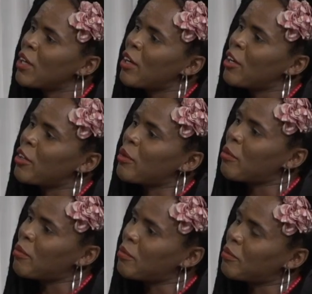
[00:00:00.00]

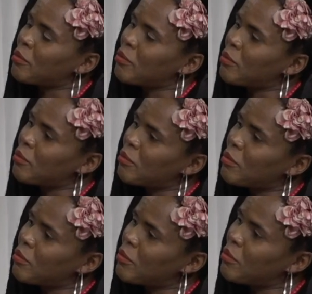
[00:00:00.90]

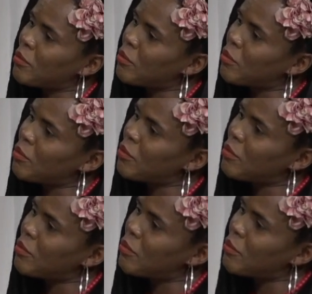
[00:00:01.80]

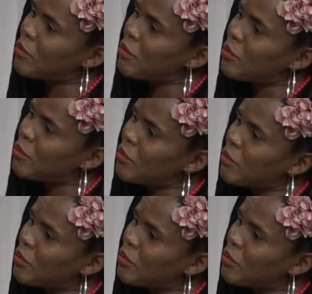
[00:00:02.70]
(not speaking)